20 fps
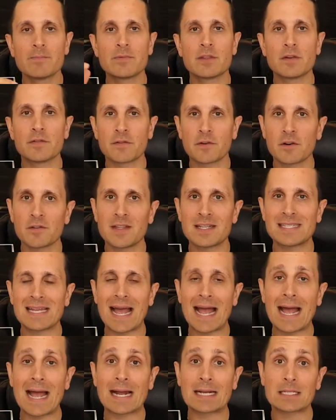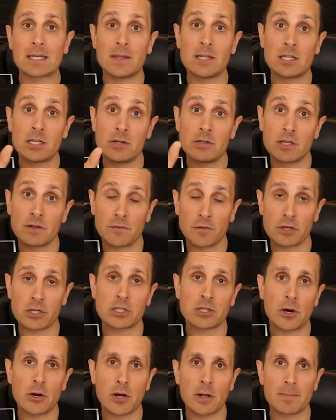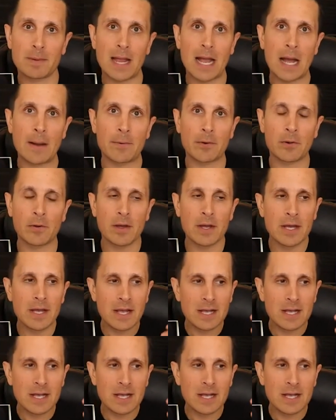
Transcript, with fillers: deferred the tax and just use it for startup capital.